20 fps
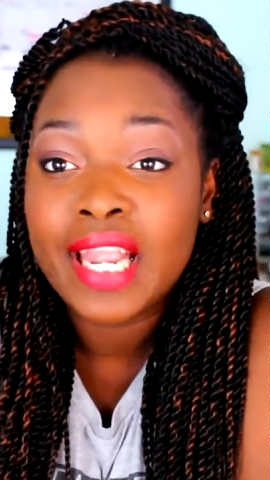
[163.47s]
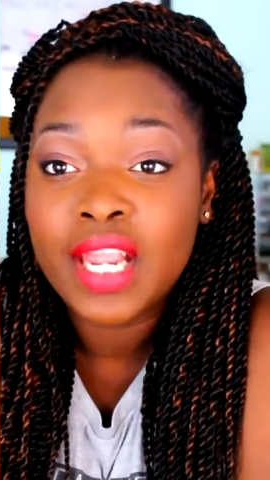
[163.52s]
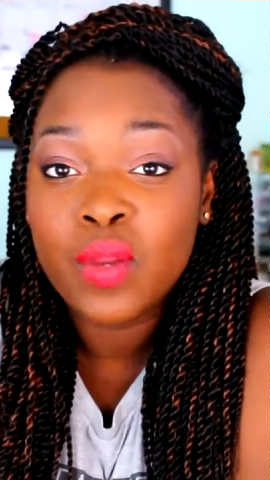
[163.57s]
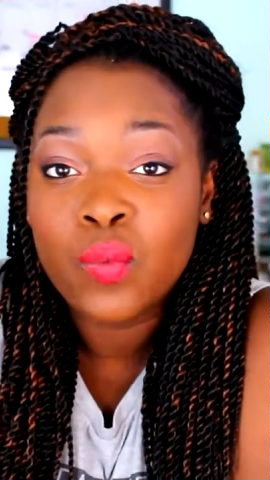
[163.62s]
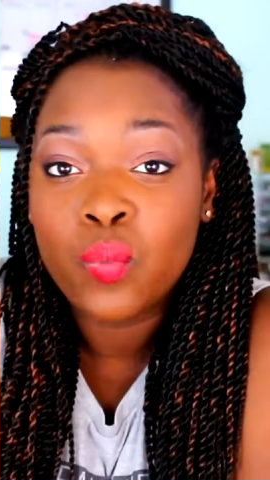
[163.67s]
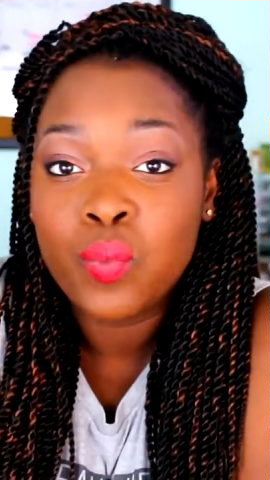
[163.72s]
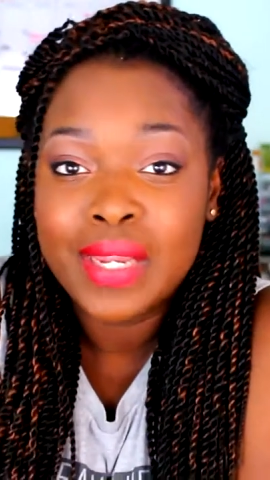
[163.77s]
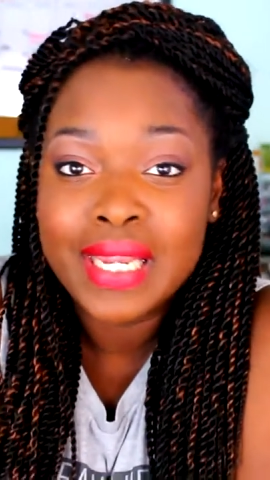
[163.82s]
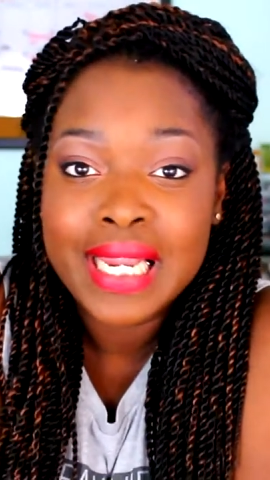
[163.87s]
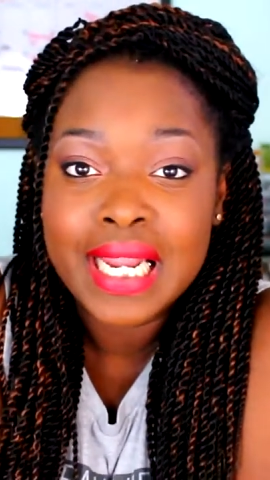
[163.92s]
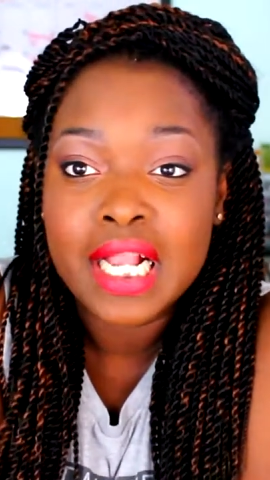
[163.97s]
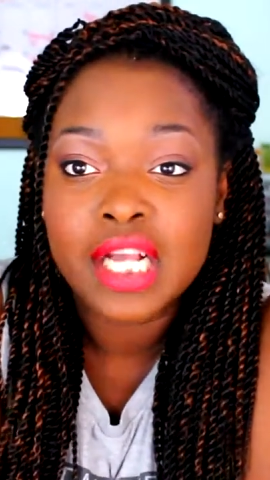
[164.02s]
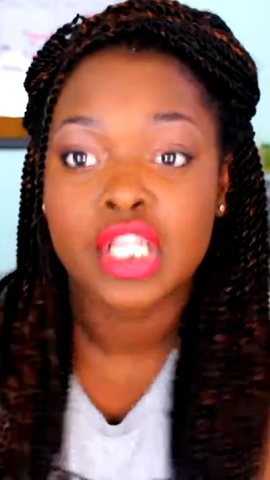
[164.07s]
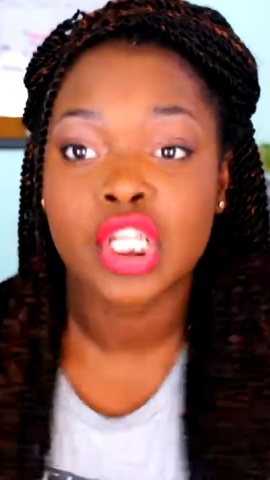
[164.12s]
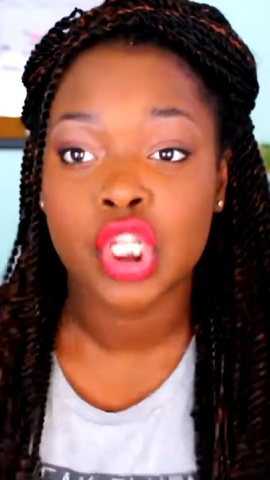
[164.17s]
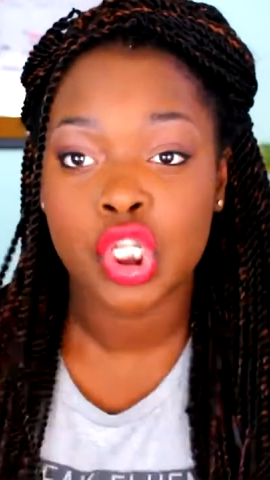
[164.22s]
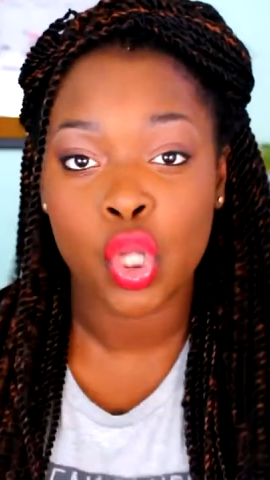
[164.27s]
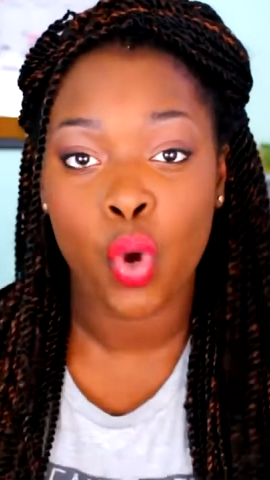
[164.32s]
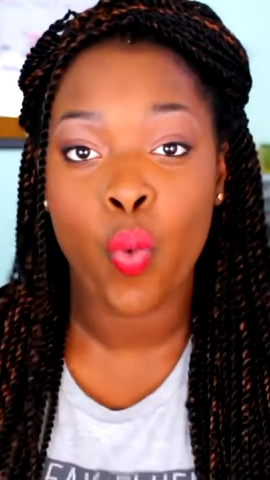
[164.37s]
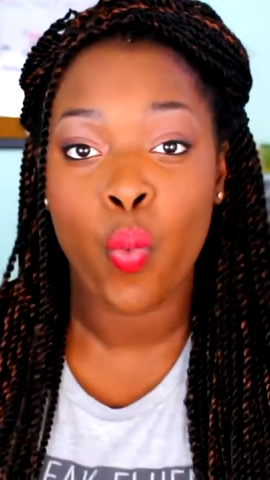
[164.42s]
a week.
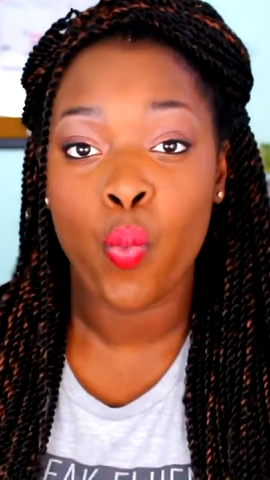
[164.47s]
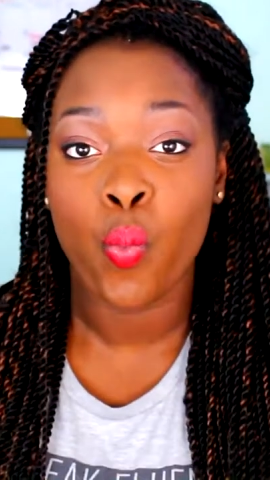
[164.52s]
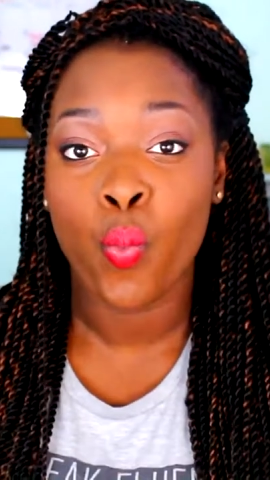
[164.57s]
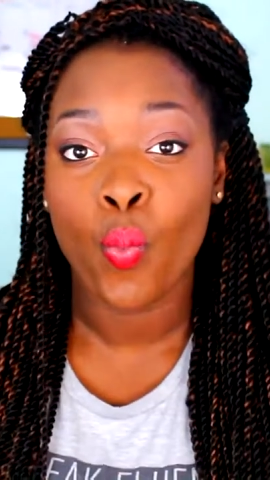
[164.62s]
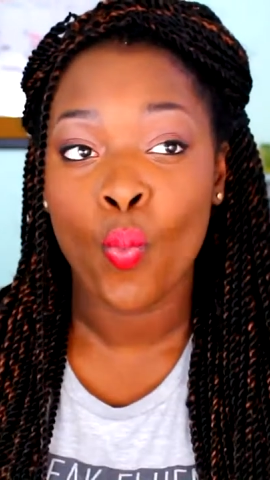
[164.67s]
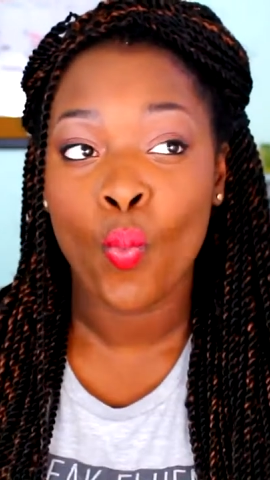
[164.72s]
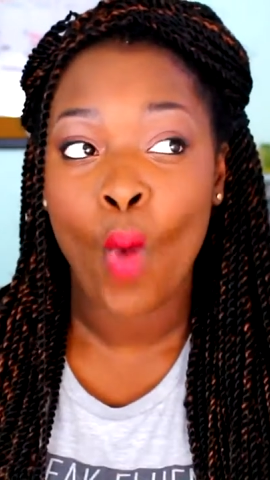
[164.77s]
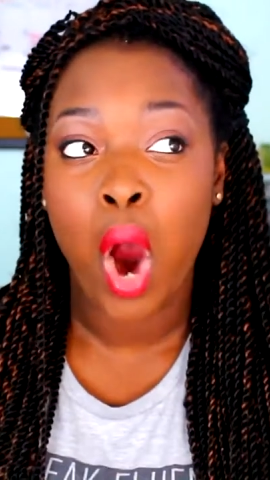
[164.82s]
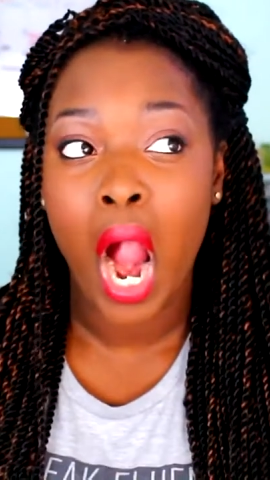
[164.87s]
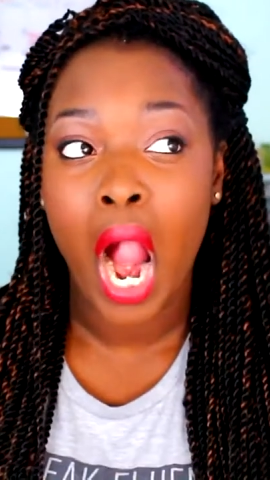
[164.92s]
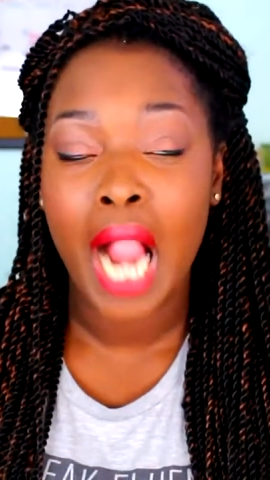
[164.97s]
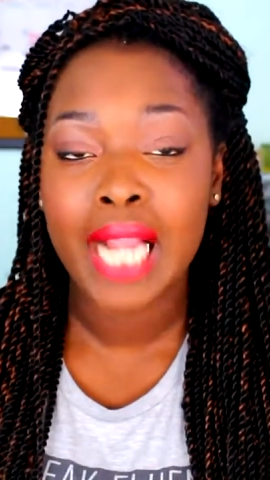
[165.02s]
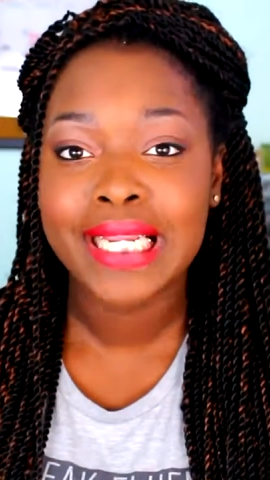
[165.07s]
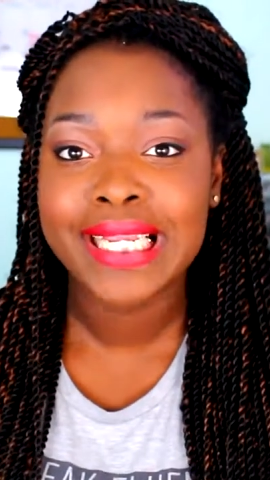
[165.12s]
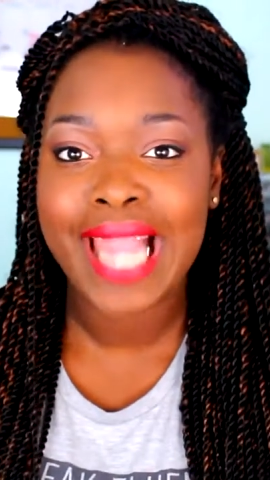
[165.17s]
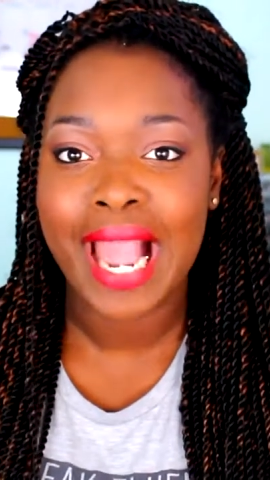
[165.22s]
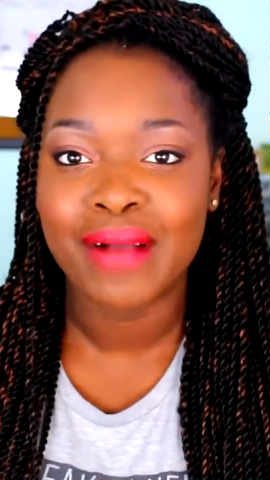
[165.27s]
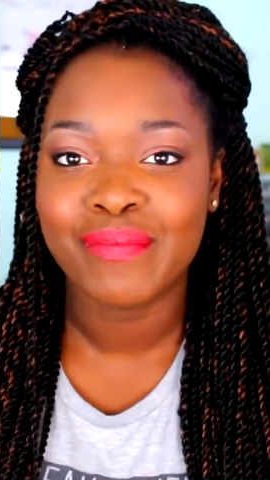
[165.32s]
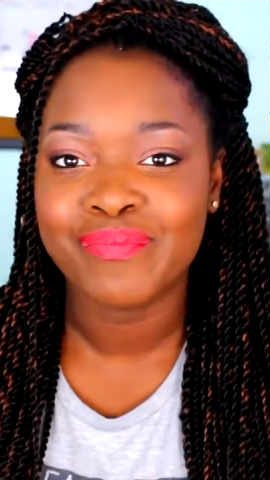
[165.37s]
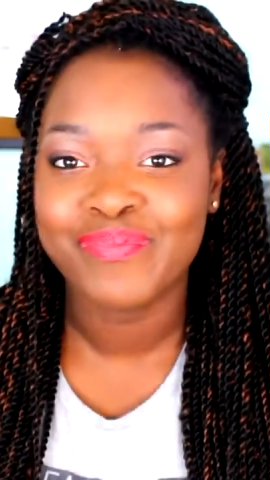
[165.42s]
So
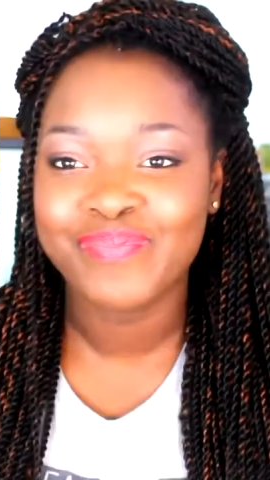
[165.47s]
yeah.